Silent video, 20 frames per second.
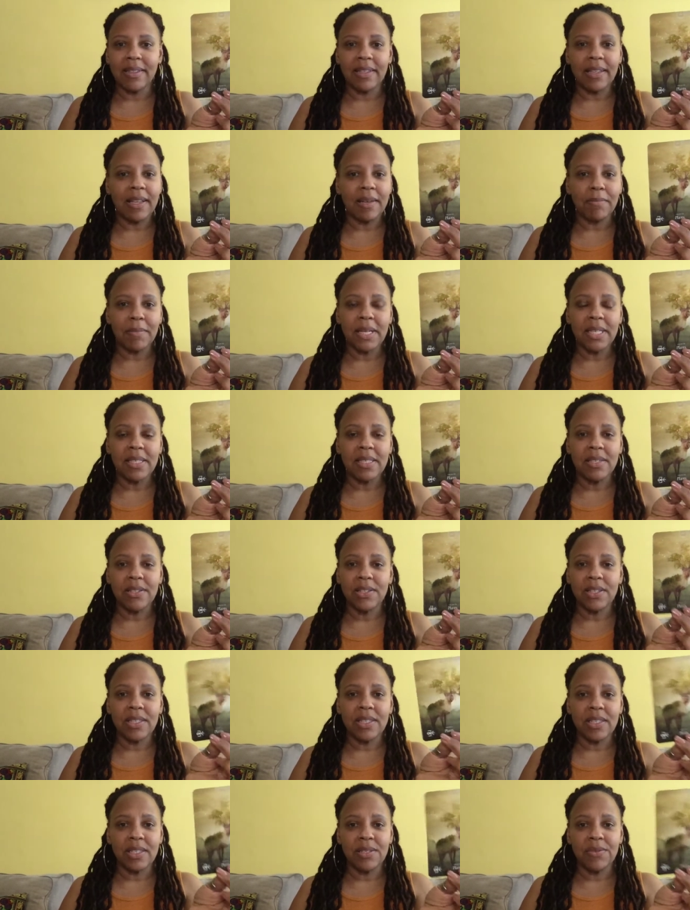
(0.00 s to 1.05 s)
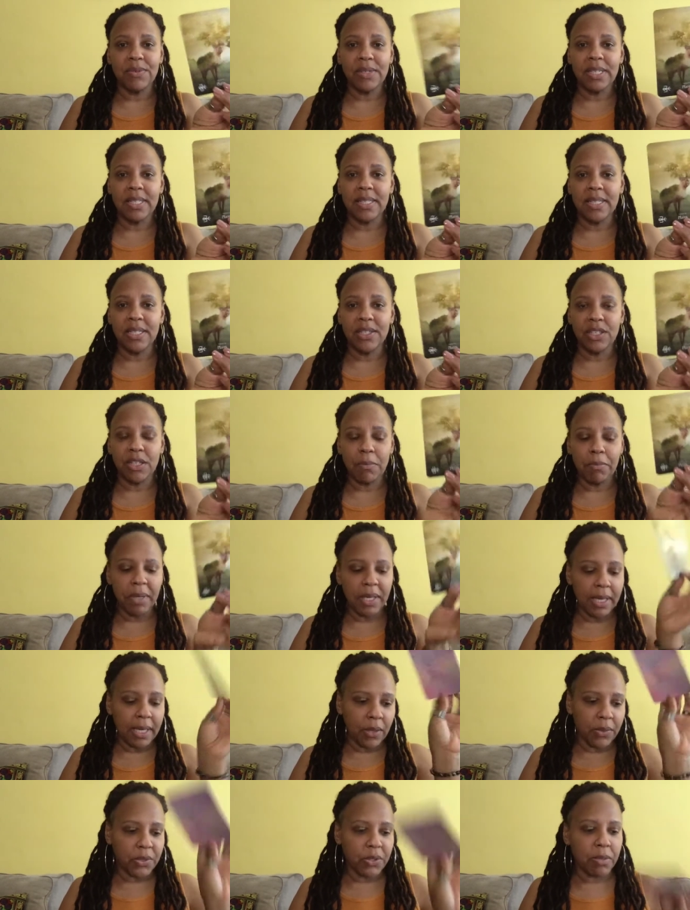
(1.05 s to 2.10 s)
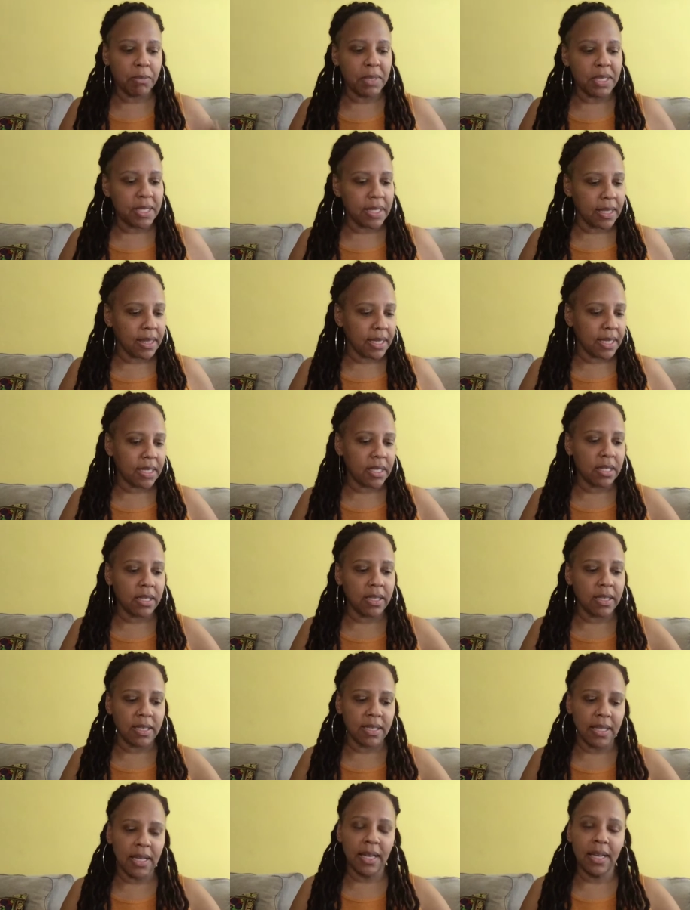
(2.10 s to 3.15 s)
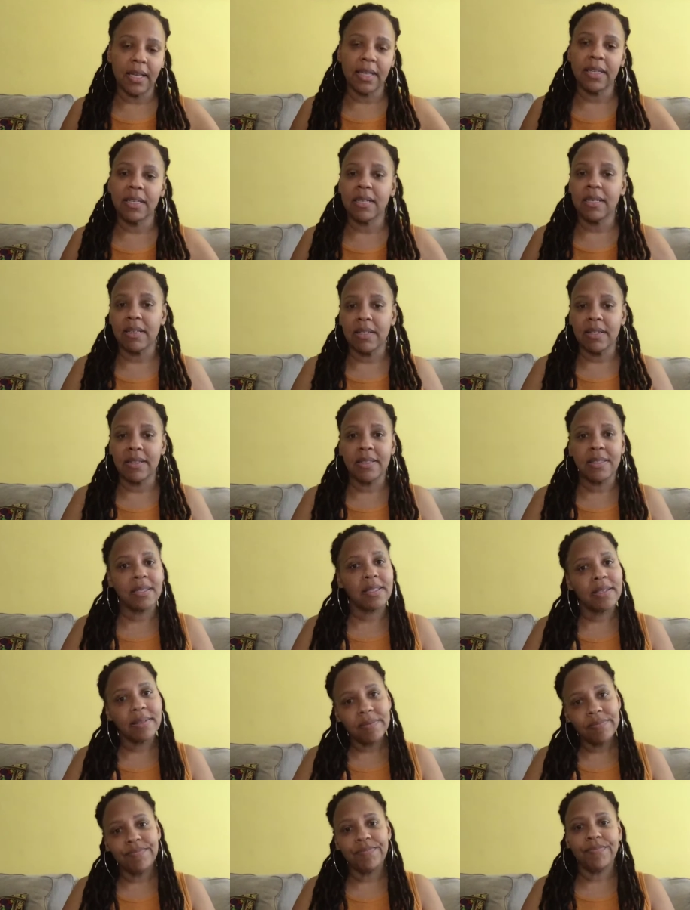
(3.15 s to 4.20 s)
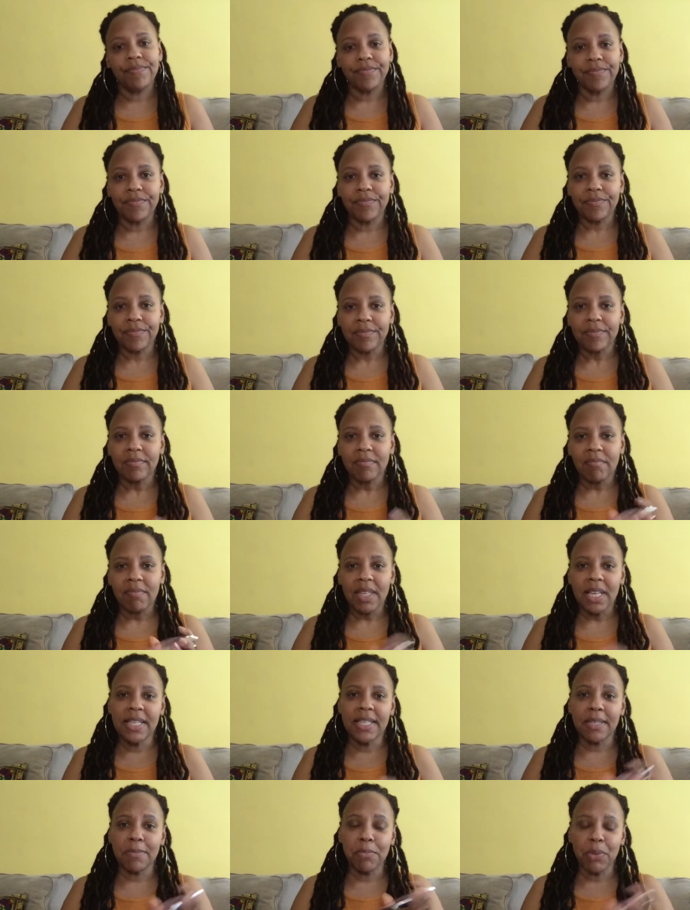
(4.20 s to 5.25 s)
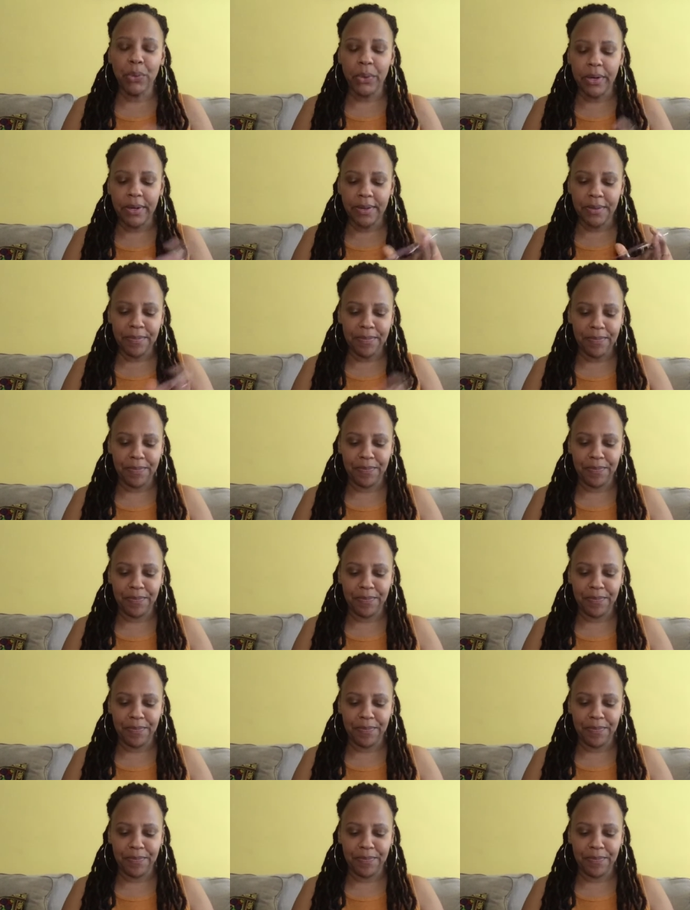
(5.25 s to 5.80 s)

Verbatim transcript: that message is, is really jumping out. So I'm going to set that to the side because it's important.